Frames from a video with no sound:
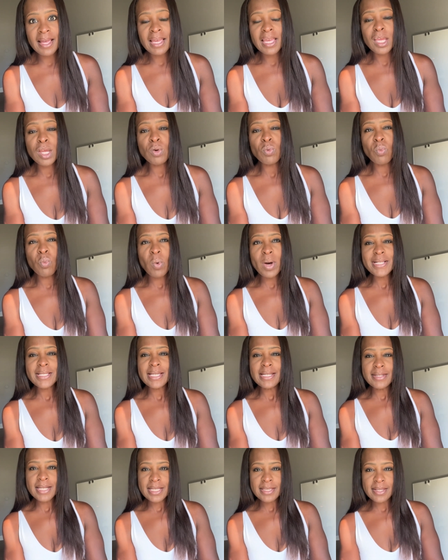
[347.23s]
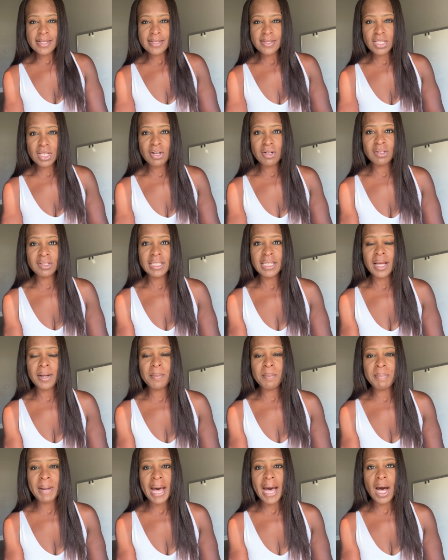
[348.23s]
it wasn't necessarily
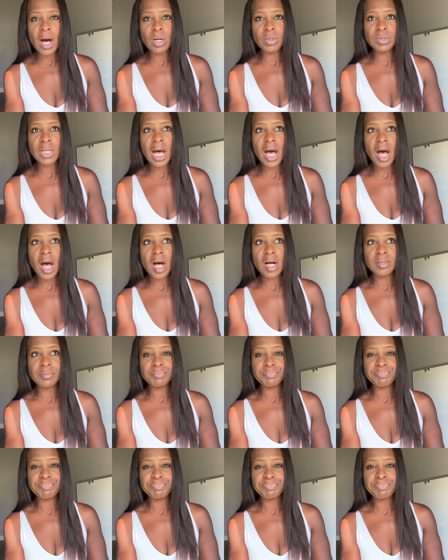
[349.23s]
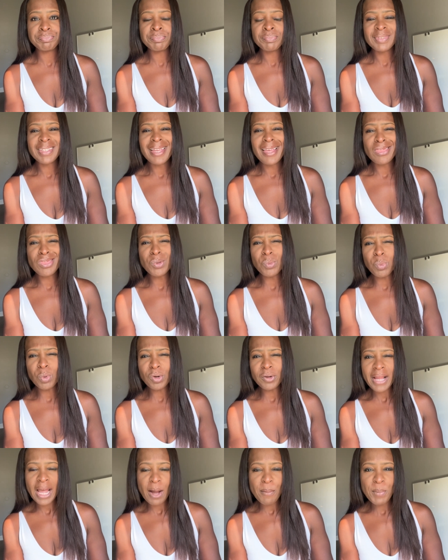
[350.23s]
about um, the
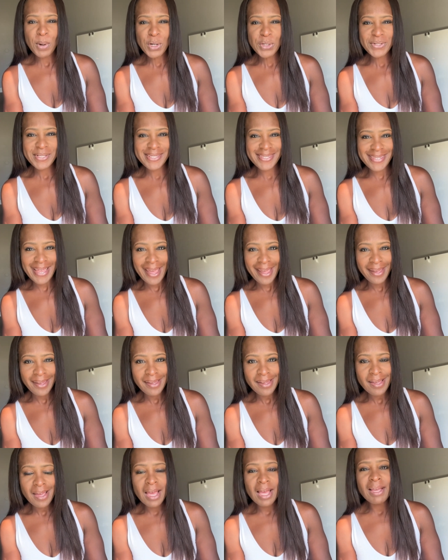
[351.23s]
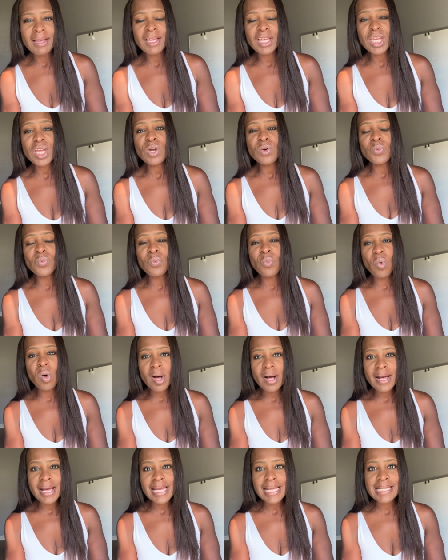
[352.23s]
workout per se, it
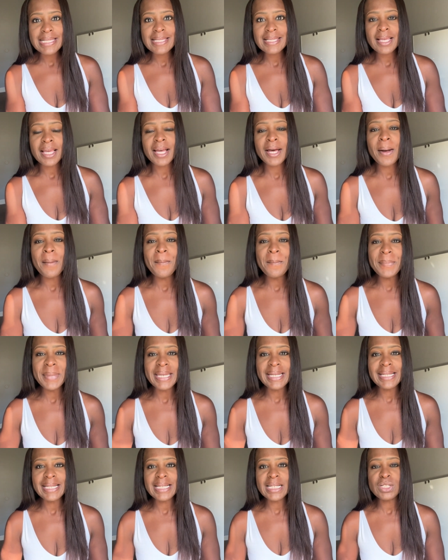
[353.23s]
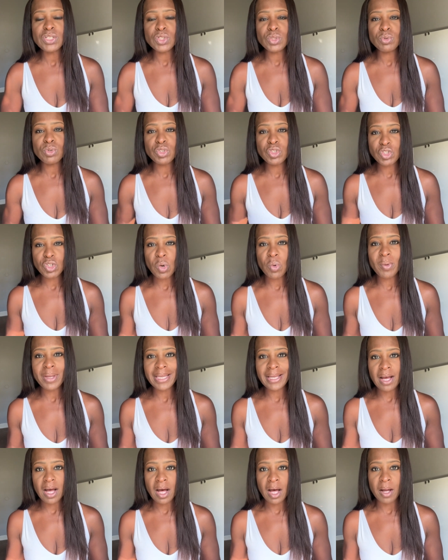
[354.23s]
was committing to
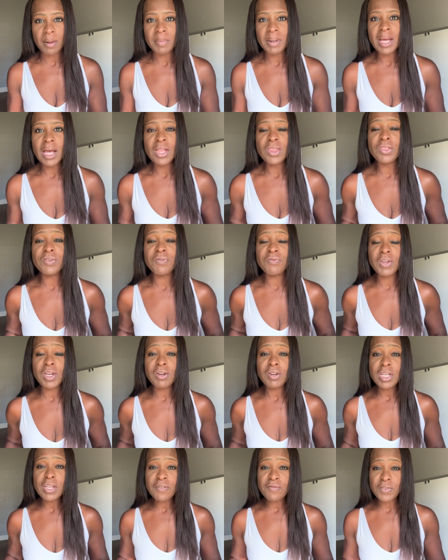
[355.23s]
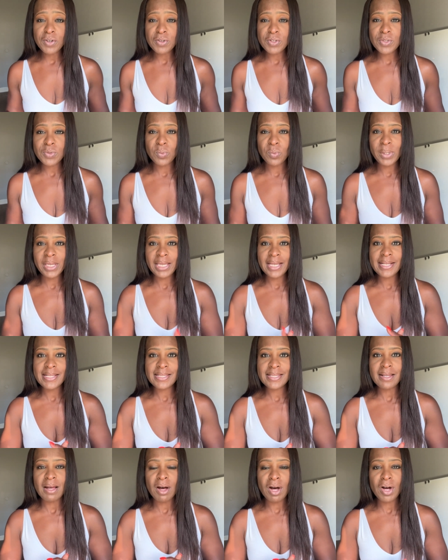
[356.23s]
showing up. The very first
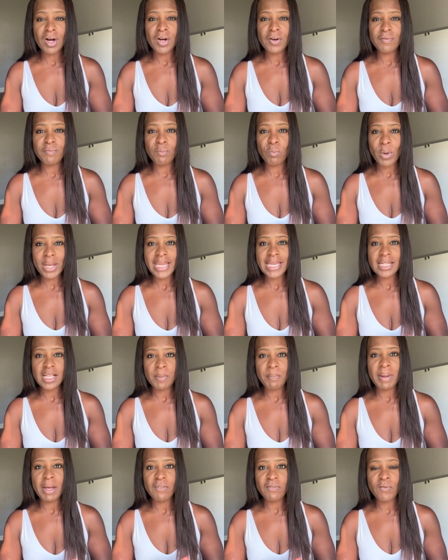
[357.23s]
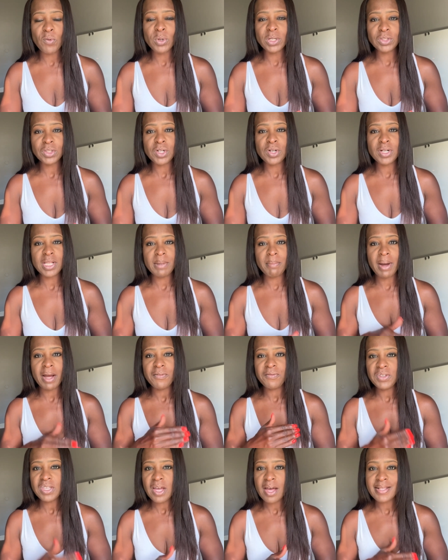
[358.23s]
weeks of waking up at 4.30, my
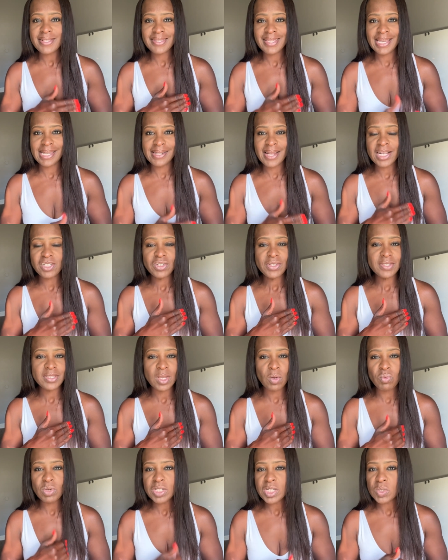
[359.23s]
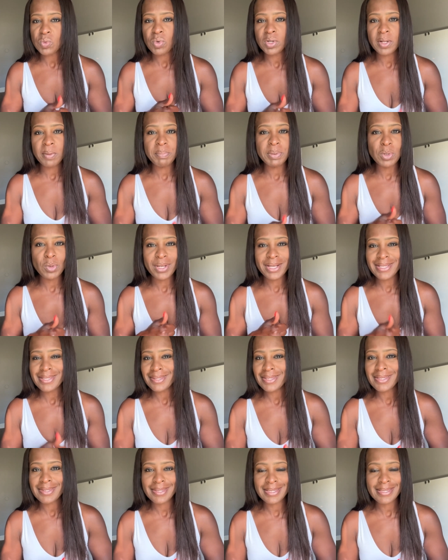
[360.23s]
fiance and I just said, we just wanna build
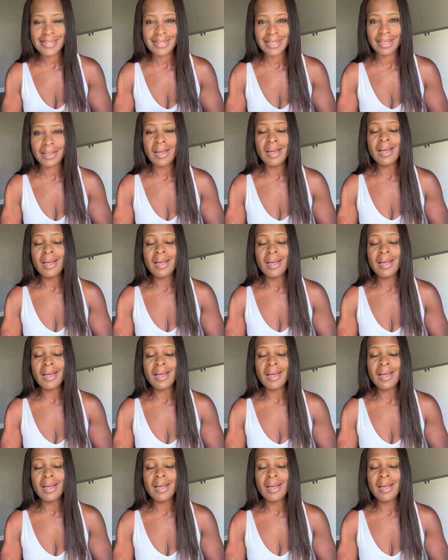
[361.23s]
consistency.